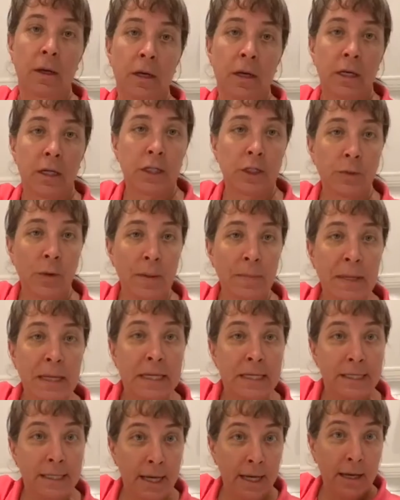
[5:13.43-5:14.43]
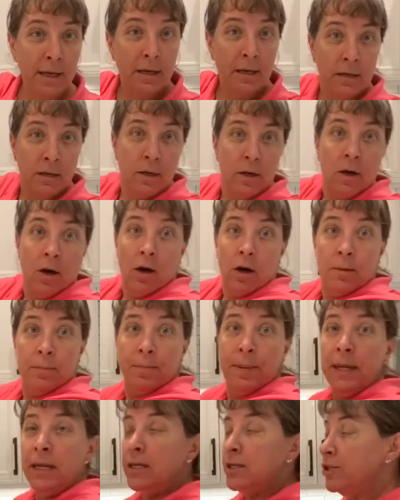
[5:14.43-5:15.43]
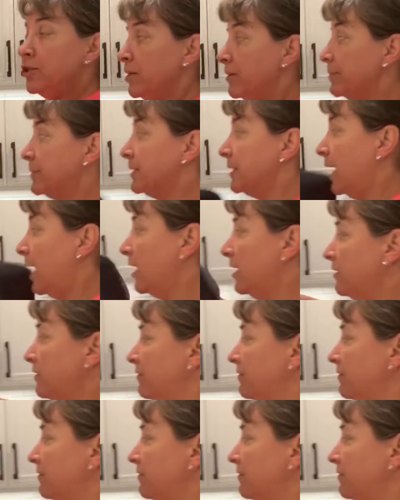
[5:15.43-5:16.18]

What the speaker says: So I'm gonna take our pita chips out of